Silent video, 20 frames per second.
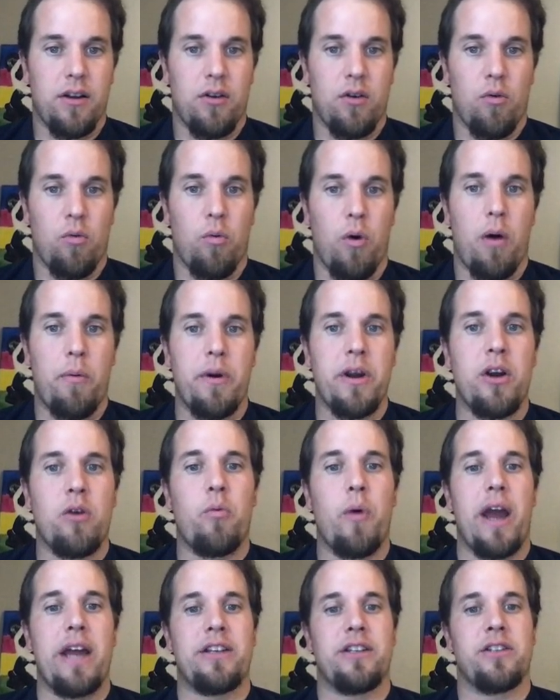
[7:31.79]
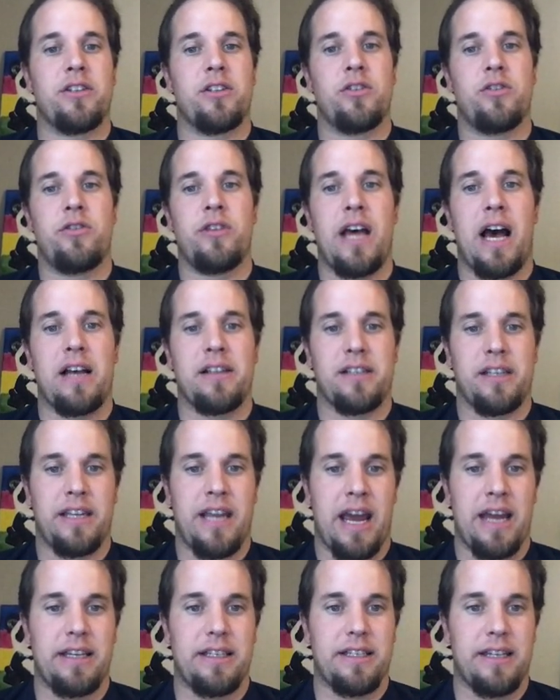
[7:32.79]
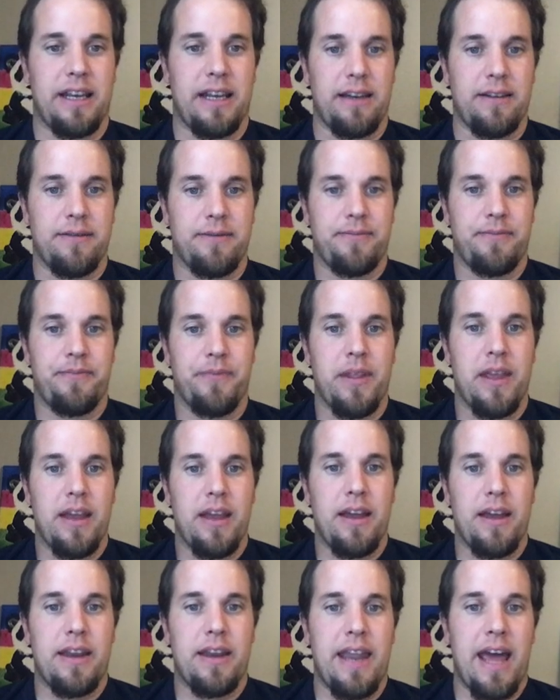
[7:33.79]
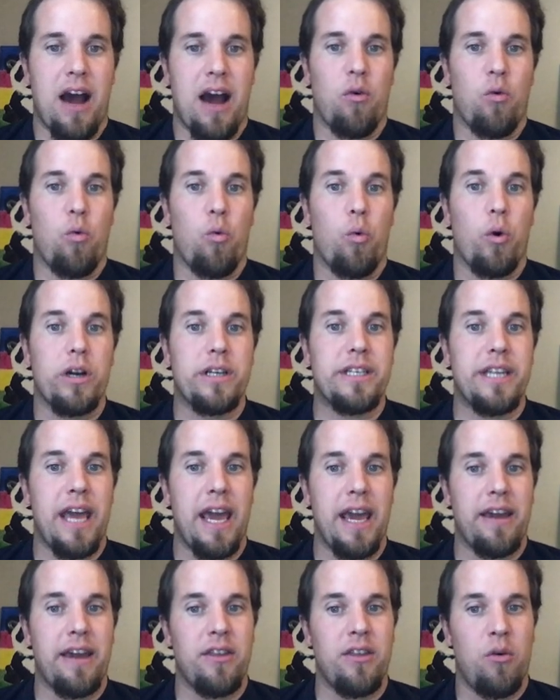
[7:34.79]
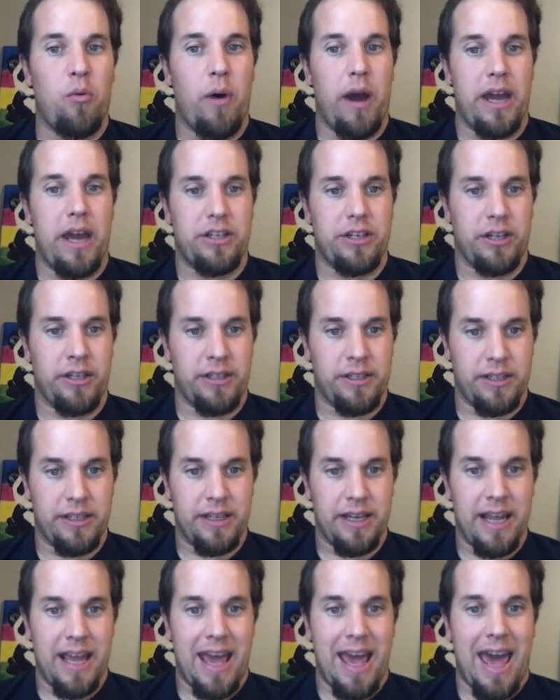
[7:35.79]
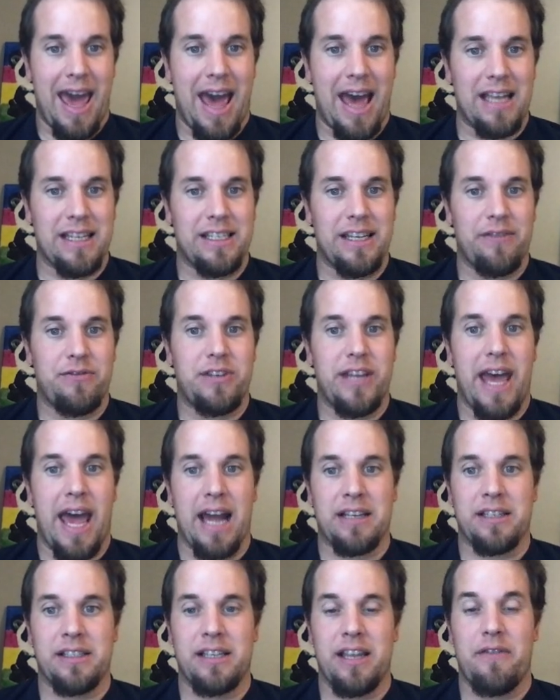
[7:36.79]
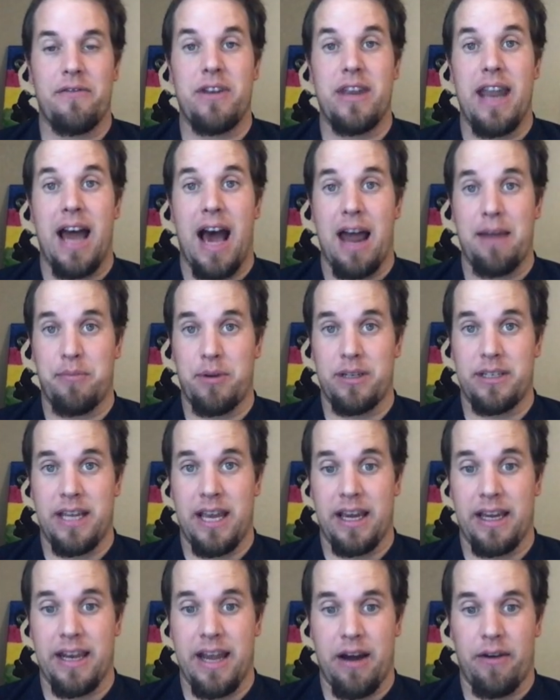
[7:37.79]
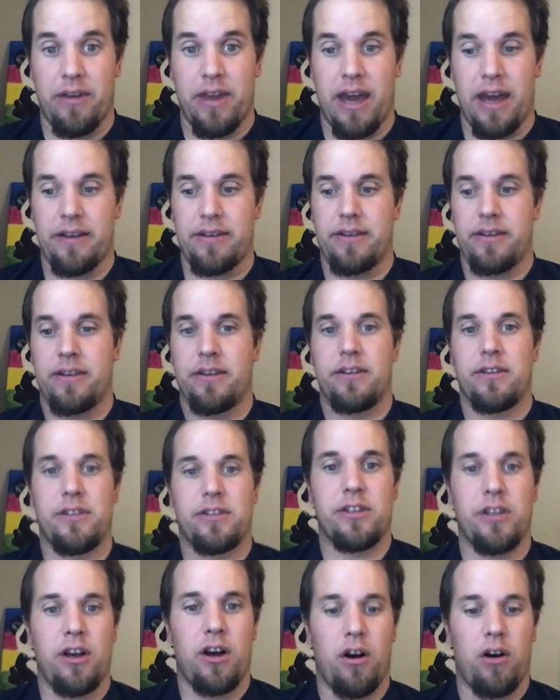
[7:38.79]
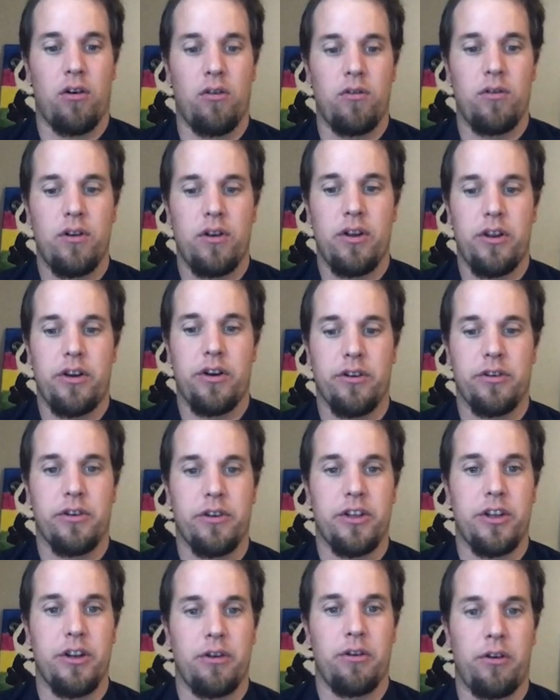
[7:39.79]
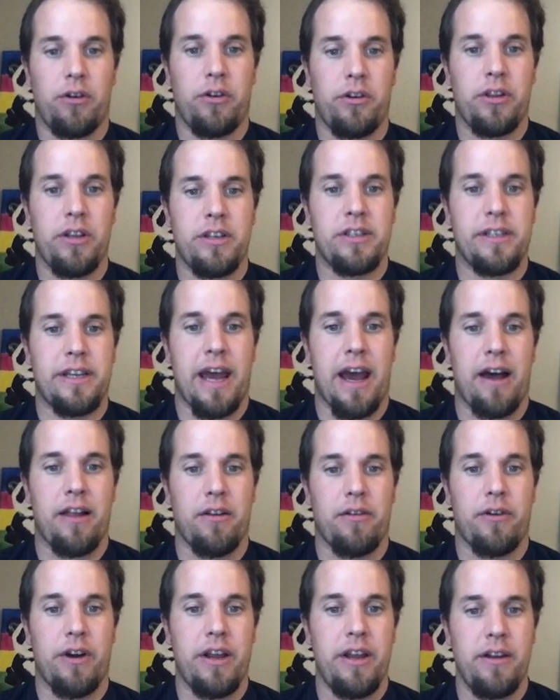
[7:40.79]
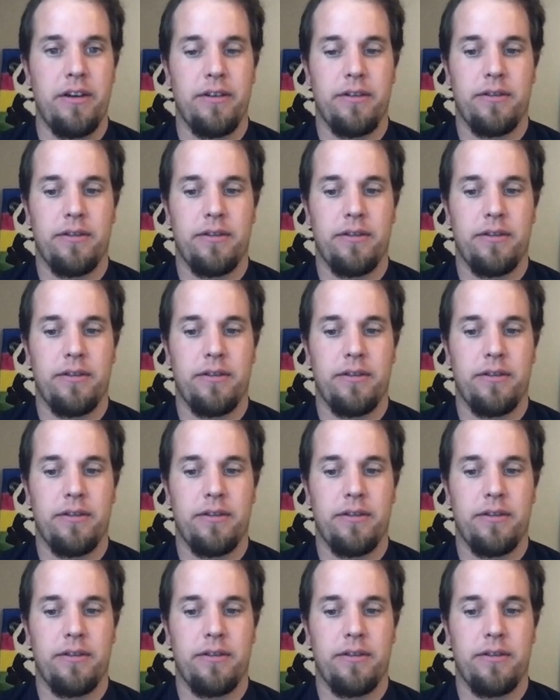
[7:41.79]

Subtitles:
What were your wages in 2019? Now, we're taking the wages as if taxes have not been taken out yet. So your yearly salary,